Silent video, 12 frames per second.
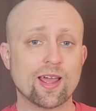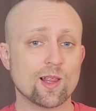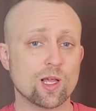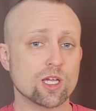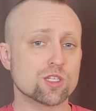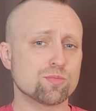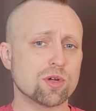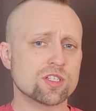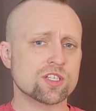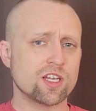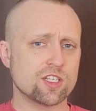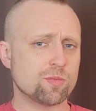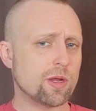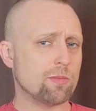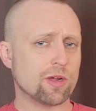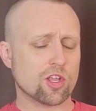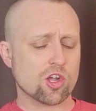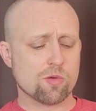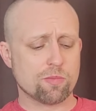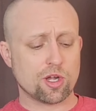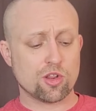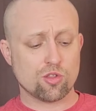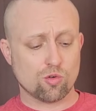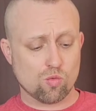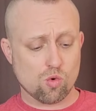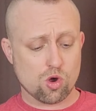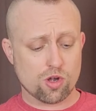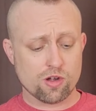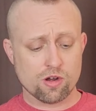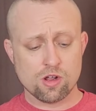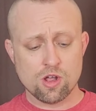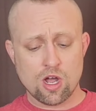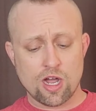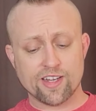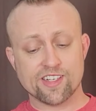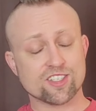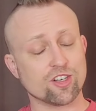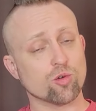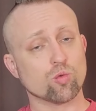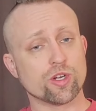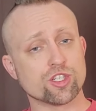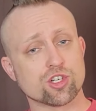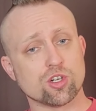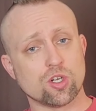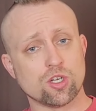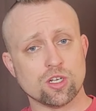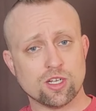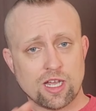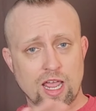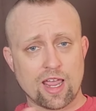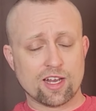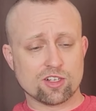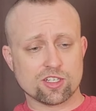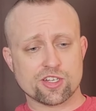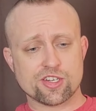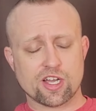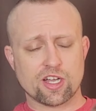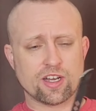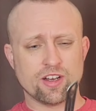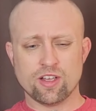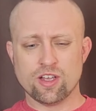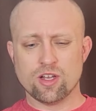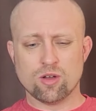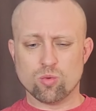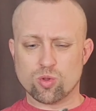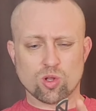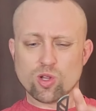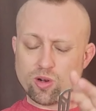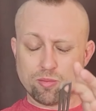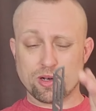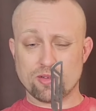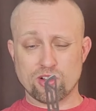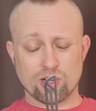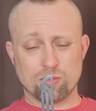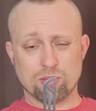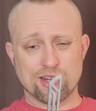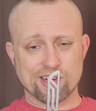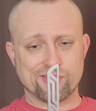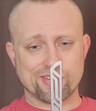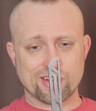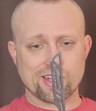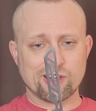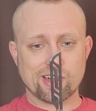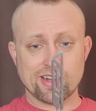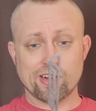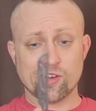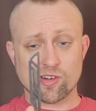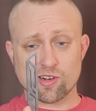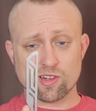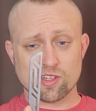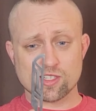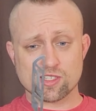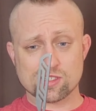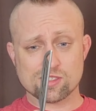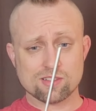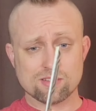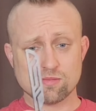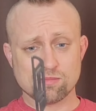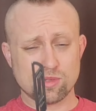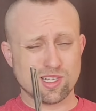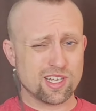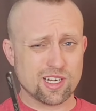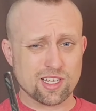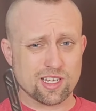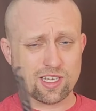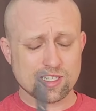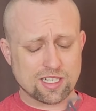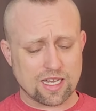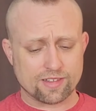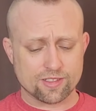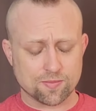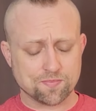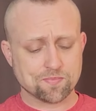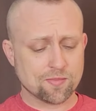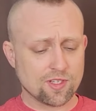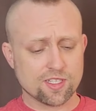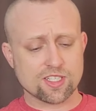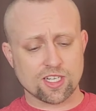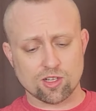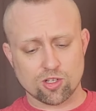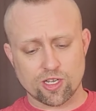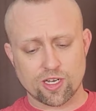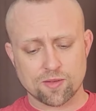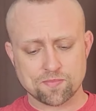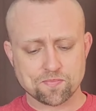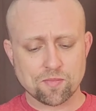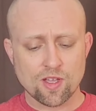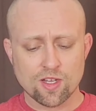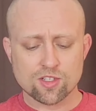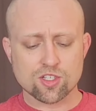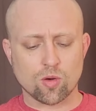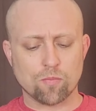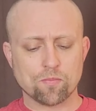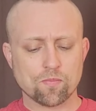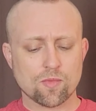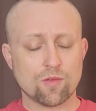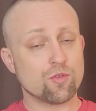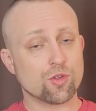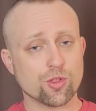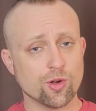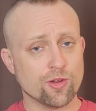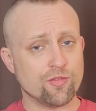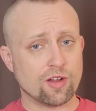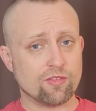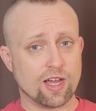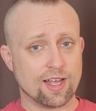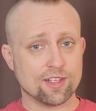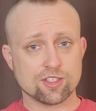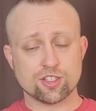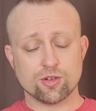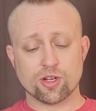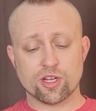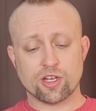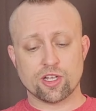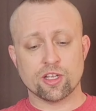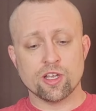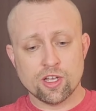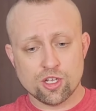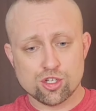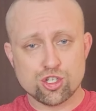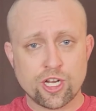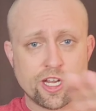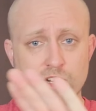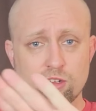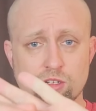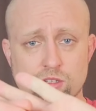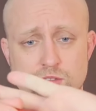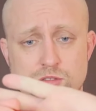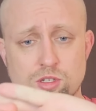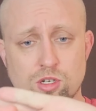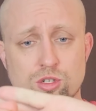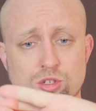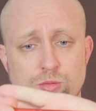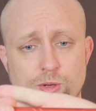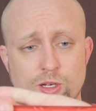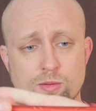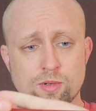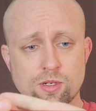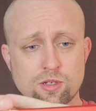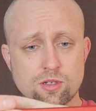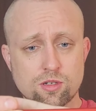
AliExpress. It is made by the company The One. It is an original handle design with a little bit of like a modified Nautilus blade, I guess. I don't know. Let's take a look at it. So, for thirty-five dollars, you are getting channel aluminum.